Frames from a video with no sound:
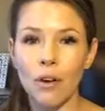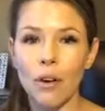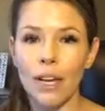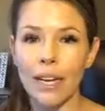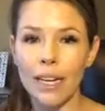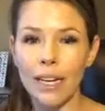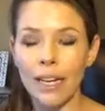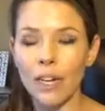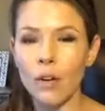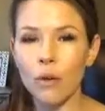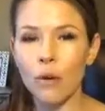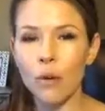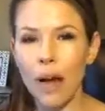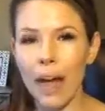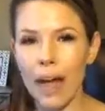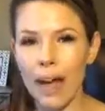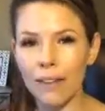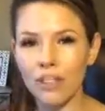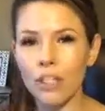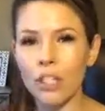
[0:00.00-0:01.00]
And you
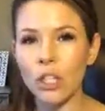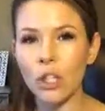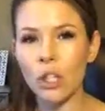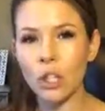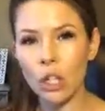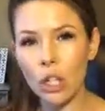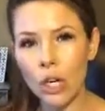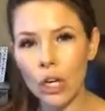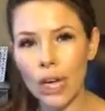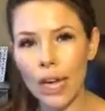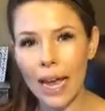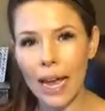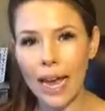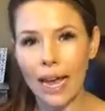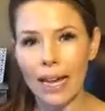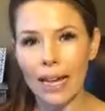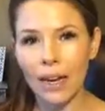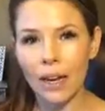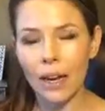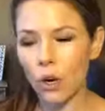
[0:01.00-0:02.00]
have to look
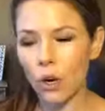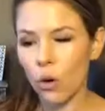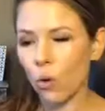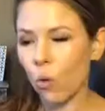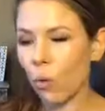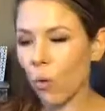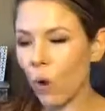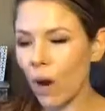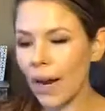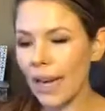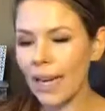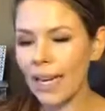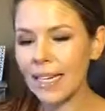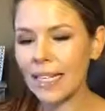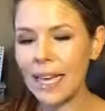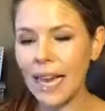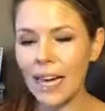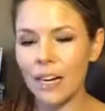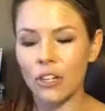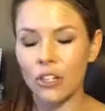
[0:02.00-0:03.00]
at what is
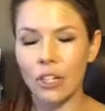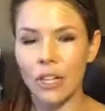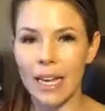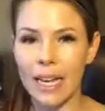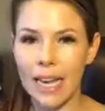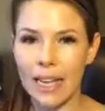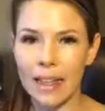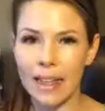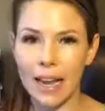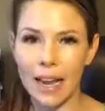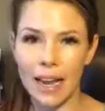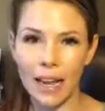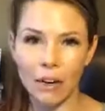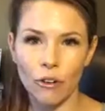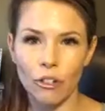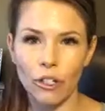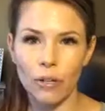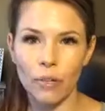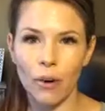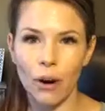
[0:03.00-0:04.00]
actually in that
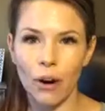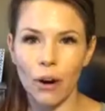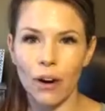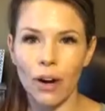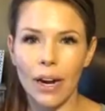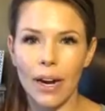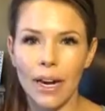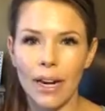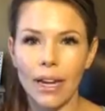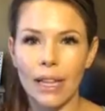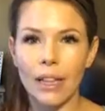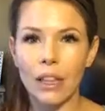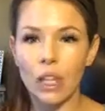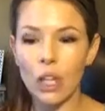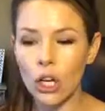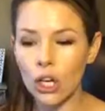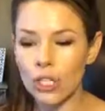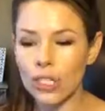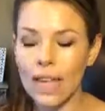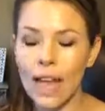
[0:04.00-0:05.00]
energy bar, and it
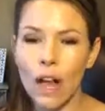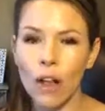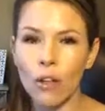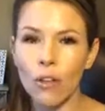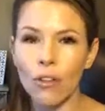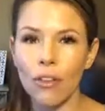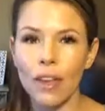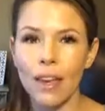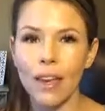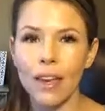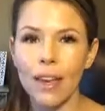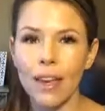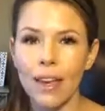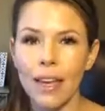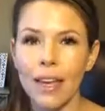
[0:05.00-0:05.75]
looks healthy.